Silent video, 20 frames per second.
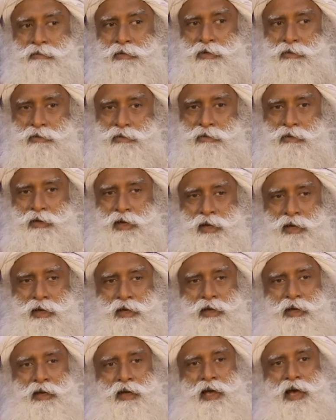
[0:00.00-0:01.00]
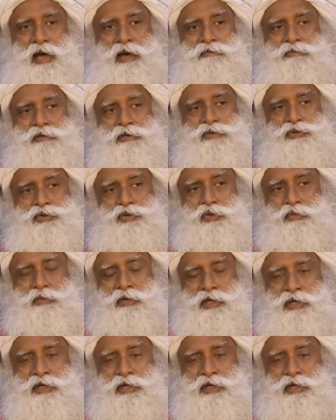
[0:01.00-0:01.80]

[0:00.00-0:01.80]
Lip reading: today, after so many